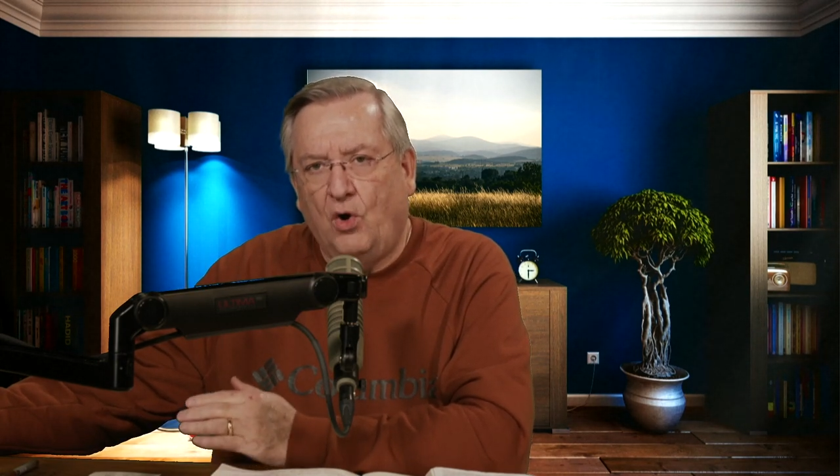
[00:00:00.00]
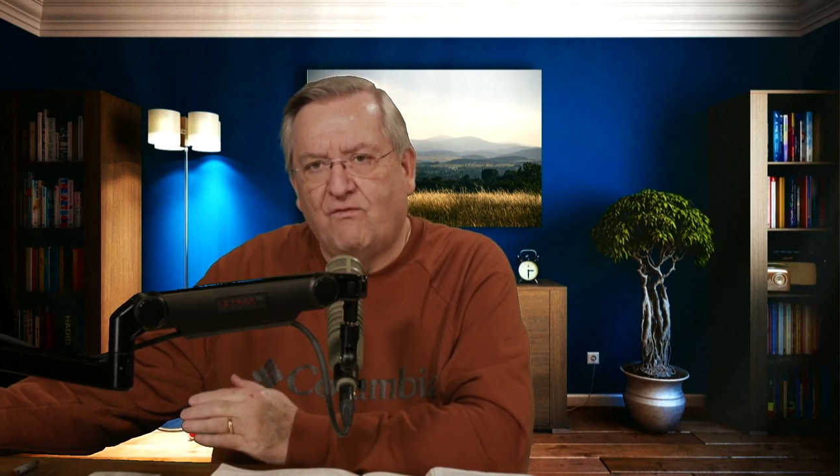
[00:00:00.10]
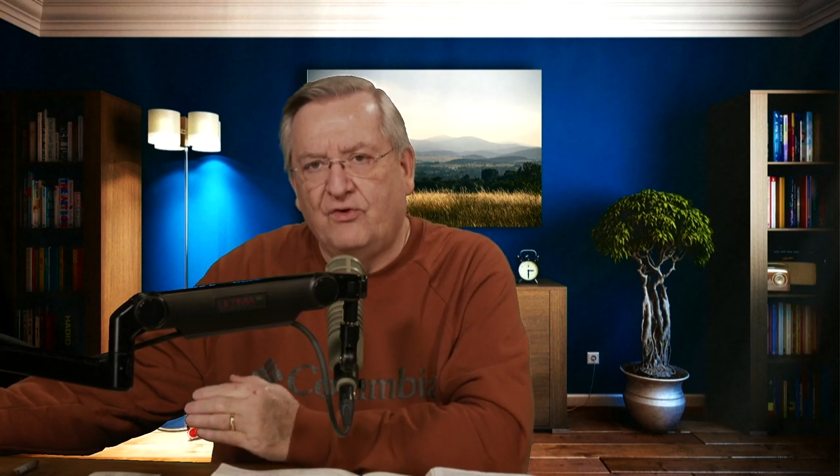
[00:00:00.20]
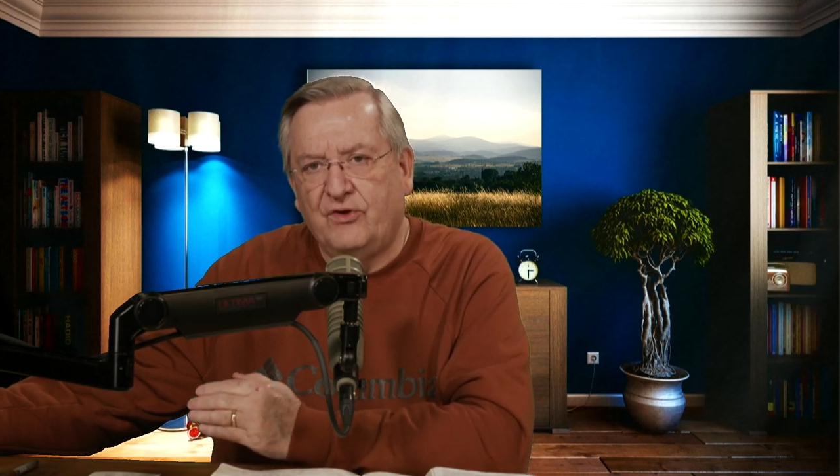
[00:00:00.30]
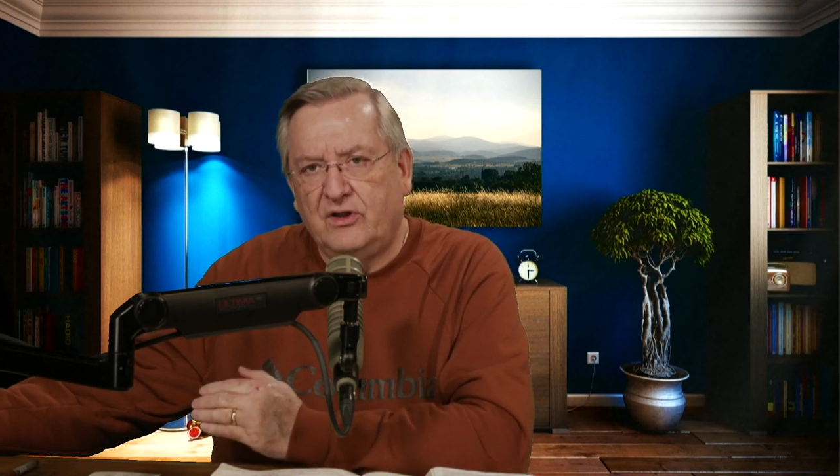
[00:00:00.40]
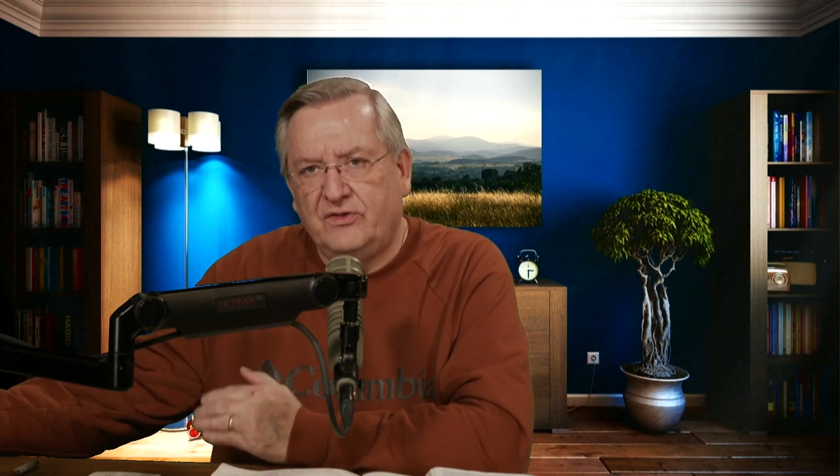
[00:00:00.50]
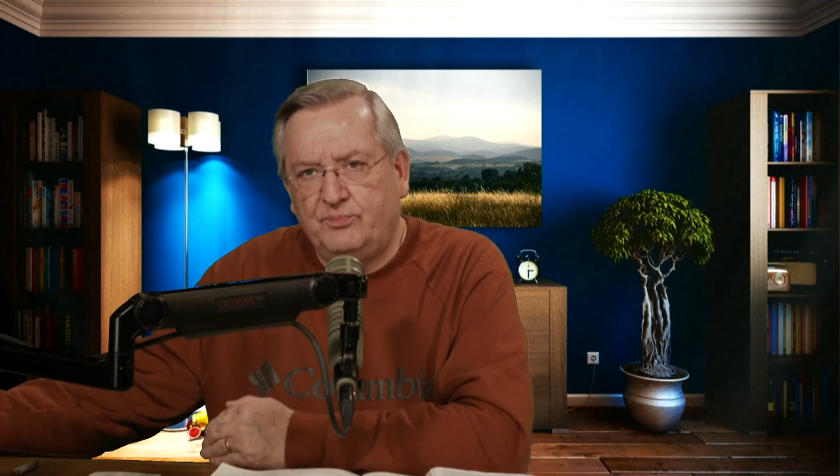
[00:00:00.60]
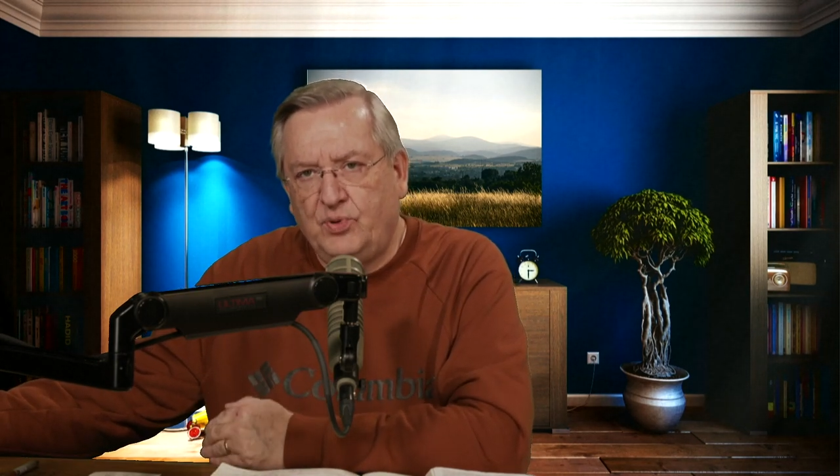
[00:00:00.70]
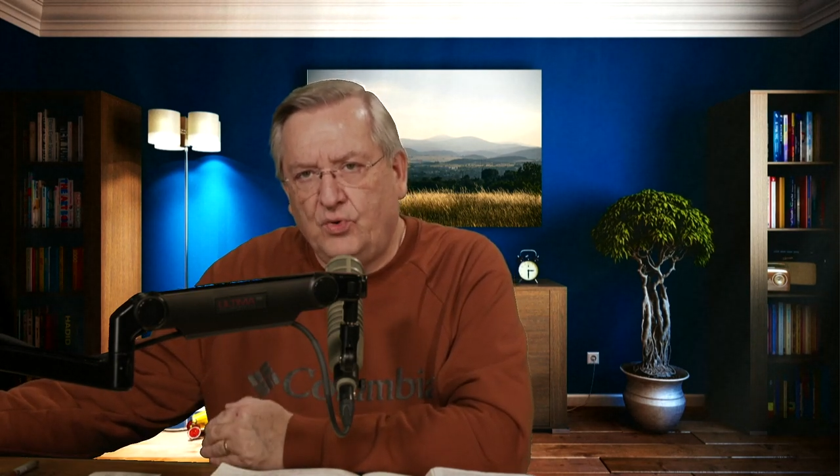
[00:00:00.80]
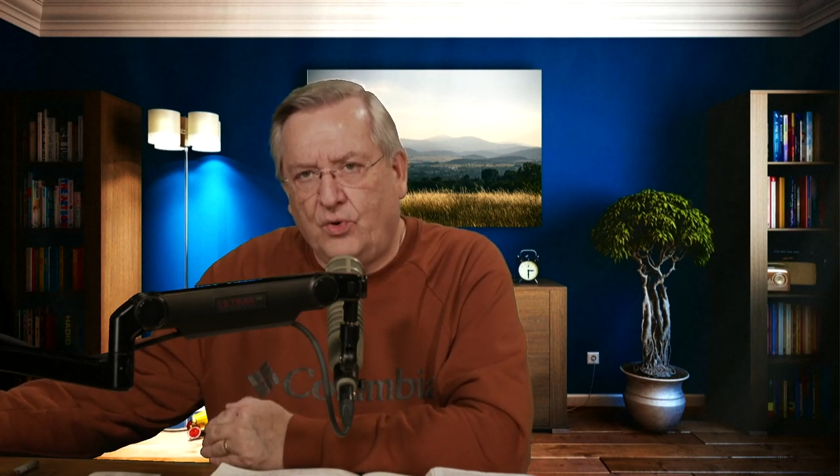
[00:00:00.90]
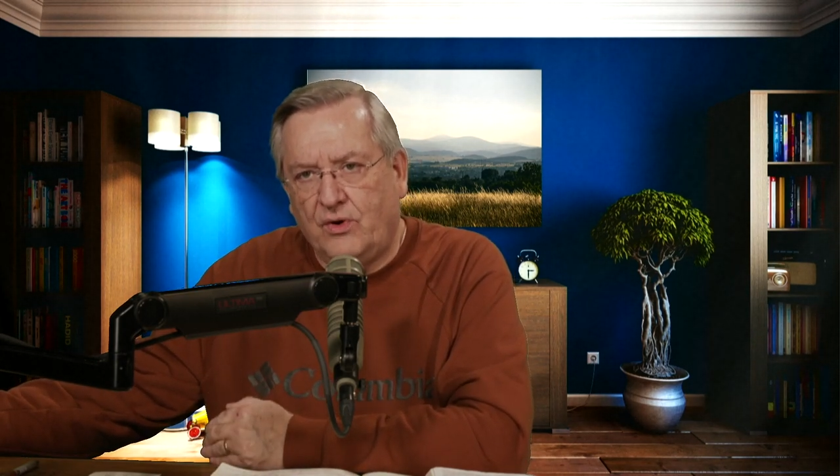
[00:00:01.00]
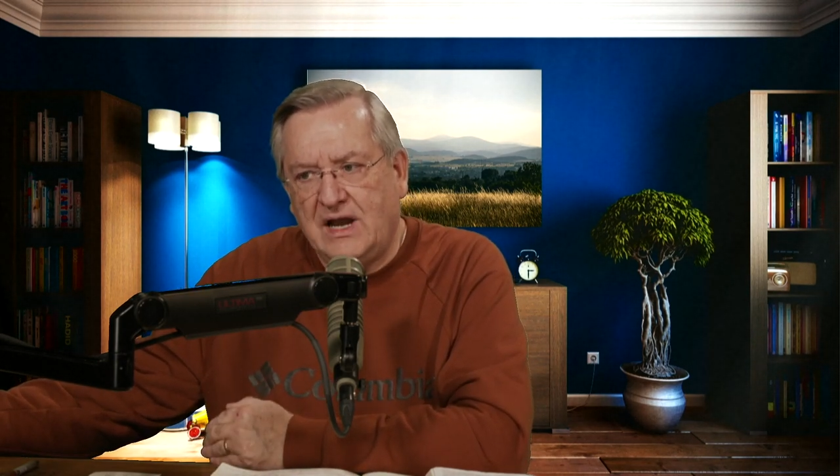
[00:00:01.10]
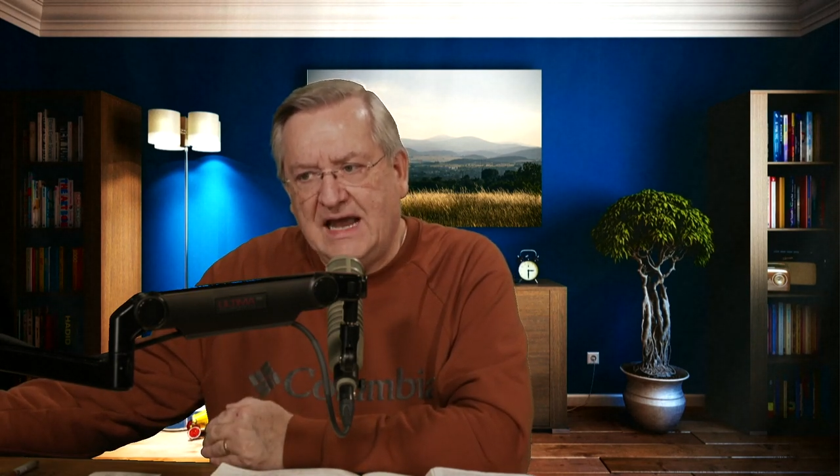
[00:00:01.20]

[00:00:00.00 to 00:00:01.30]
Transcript: over the poor?